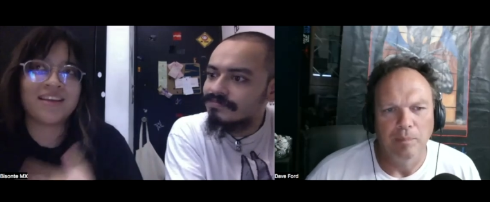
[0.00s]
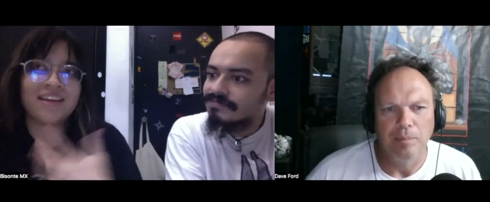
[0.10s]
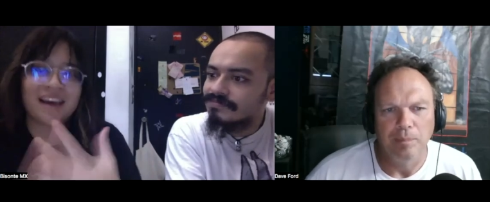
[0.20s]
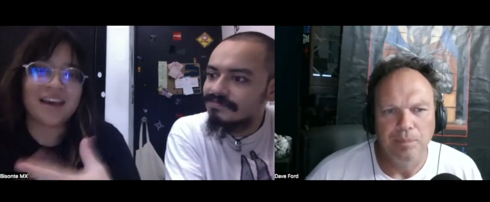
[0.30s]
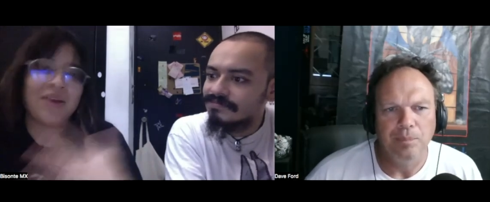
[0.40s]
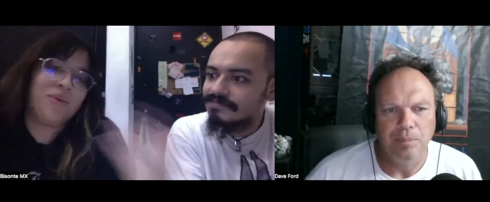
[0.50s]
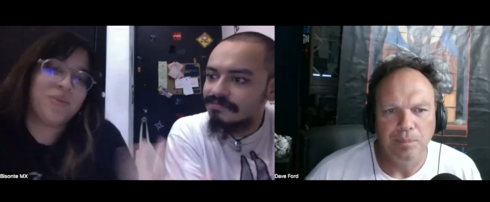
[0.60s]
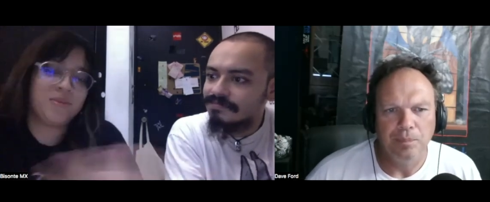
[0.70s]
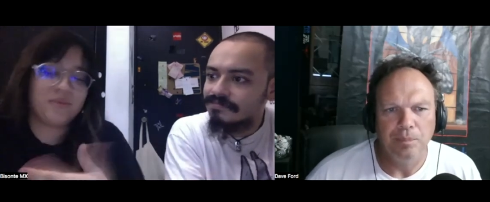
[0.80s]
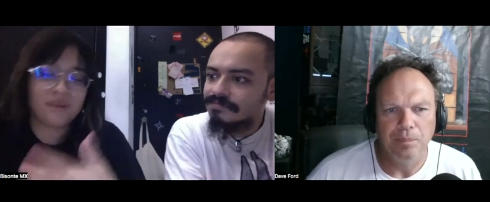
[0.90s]
Speaker 1: i know
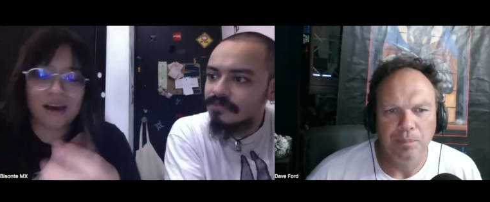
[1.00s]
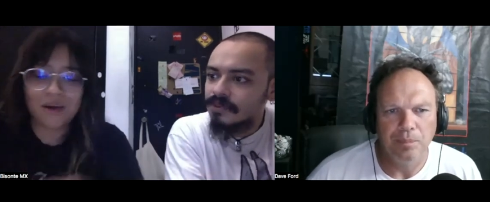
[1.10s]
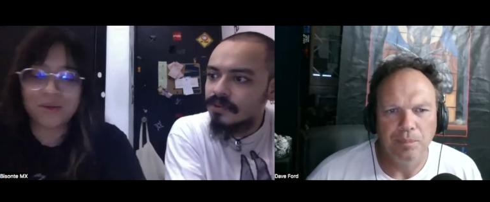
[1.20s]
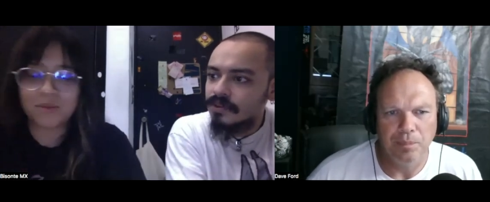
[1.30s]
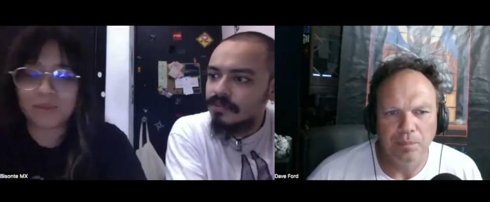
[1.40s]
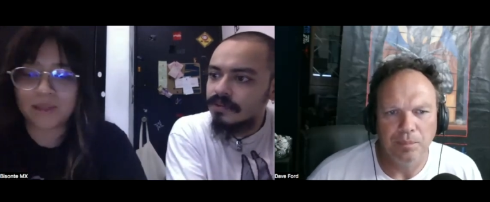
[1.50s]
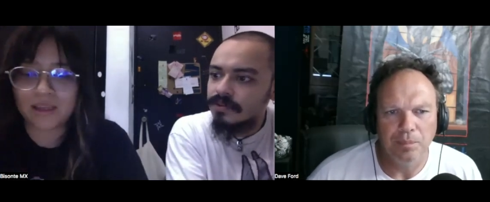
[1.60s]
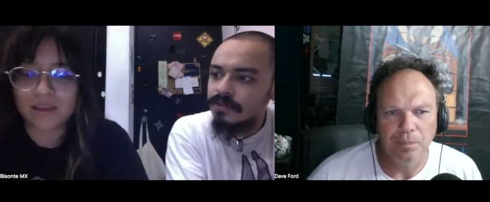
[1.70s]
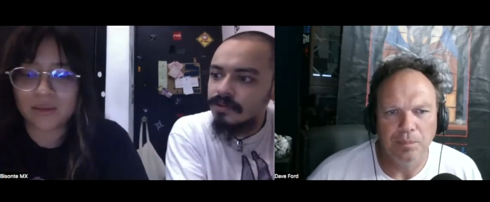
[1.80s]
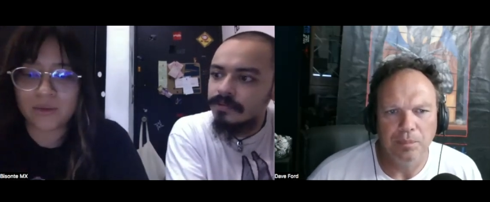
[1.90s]
how to play
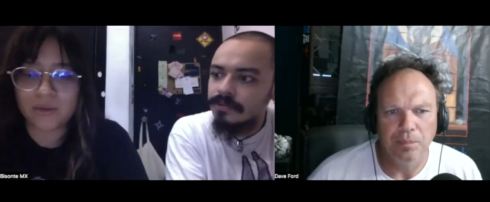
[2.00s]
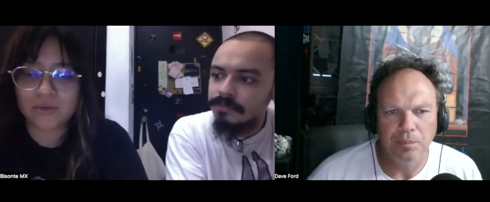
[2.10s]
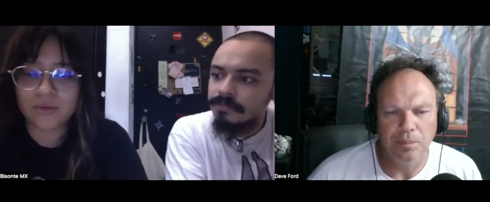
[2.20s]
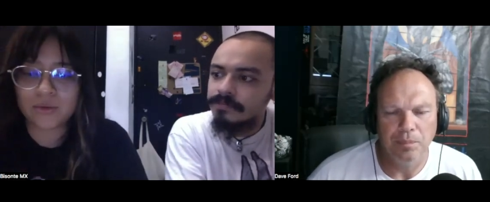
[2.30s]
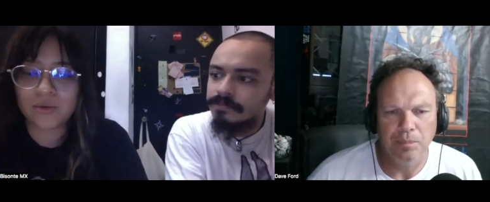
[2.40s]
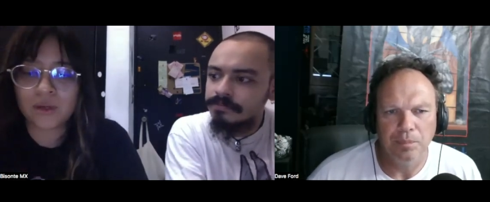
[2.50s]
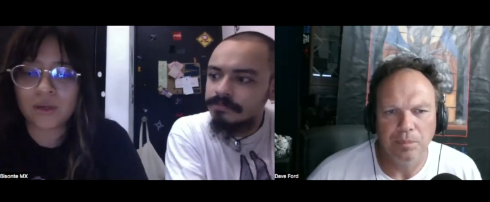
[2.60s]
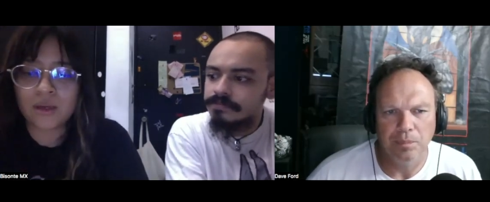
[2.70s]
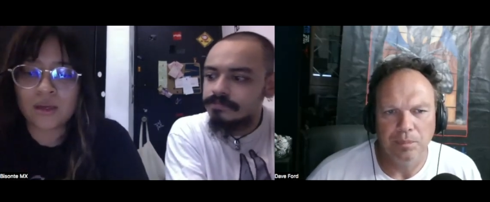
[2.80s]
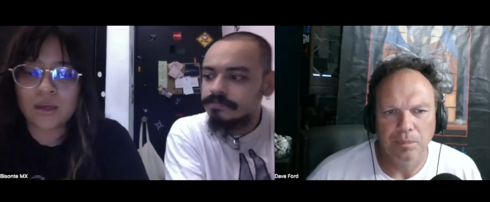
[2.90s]
and what to do
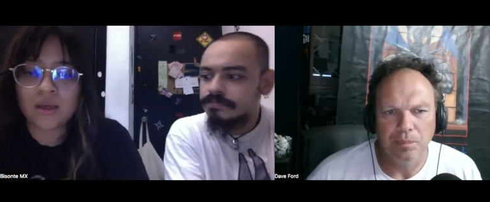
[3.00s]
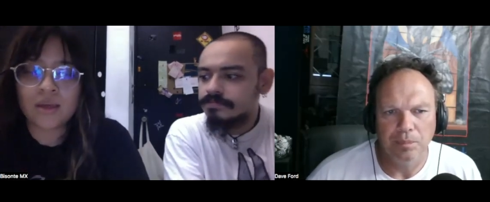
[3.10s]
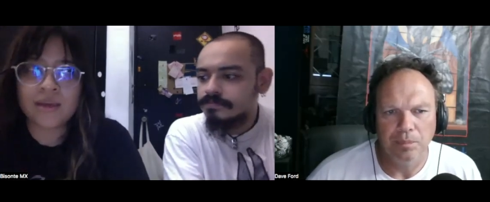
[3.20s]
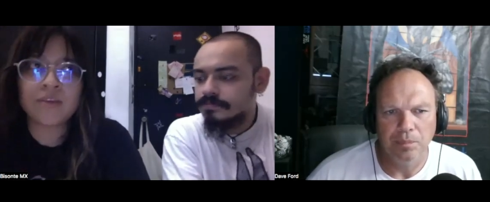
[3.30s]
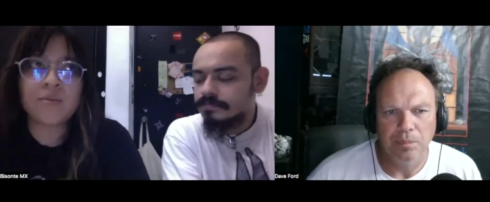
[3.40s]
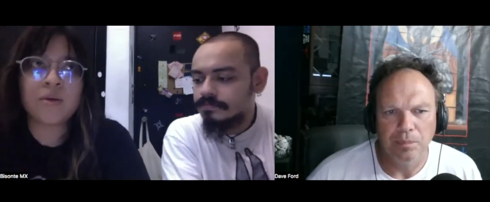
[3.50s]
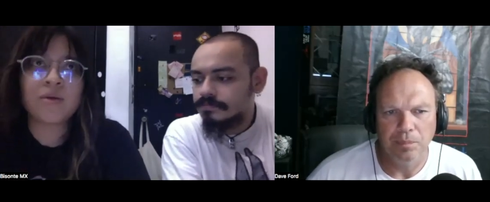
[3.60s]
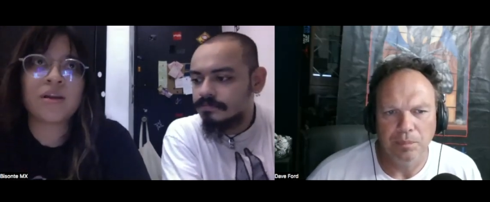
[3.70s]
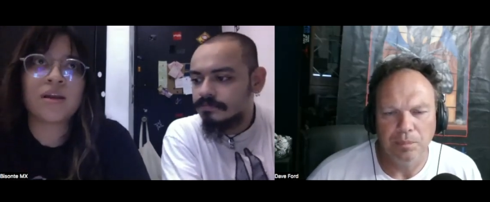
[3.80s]
mm-hmm. he's very like